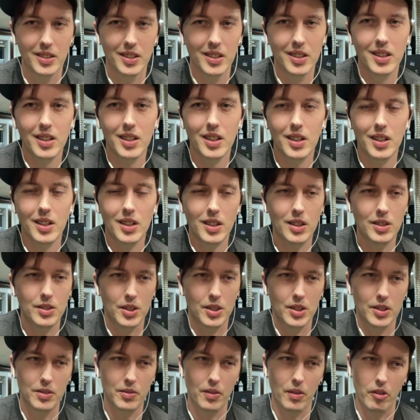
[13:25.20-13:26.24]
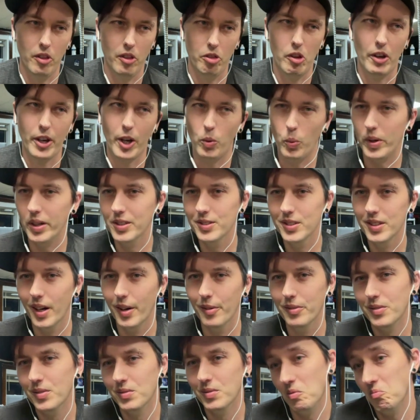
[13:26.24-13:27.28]
and just like weird
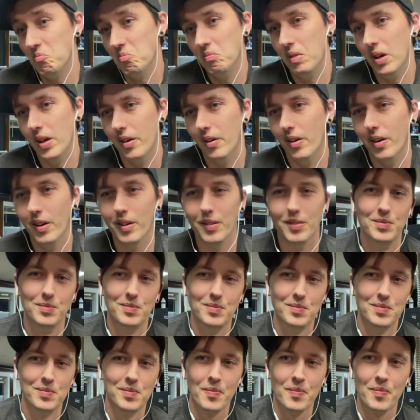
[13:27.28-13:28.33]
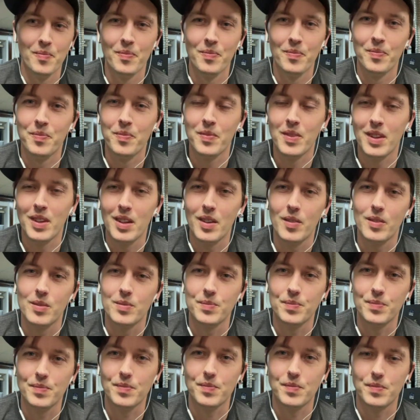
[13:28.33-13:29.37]
stuff. Uh, so do you
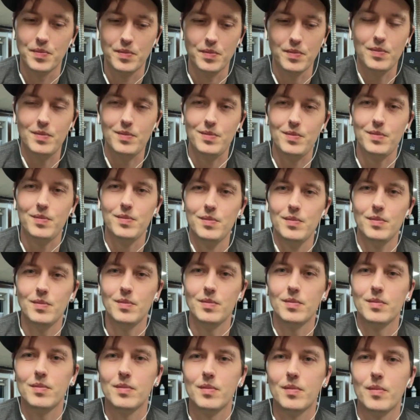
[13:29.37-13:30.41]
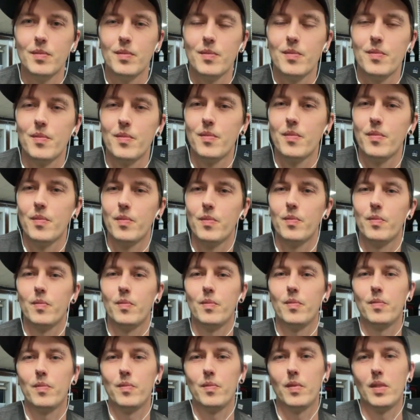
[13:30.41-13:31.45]
know do you know Jake
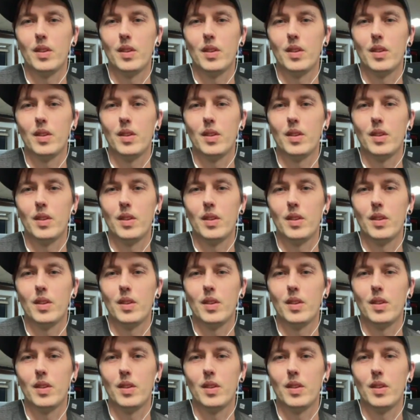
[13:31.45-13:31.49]
Hill?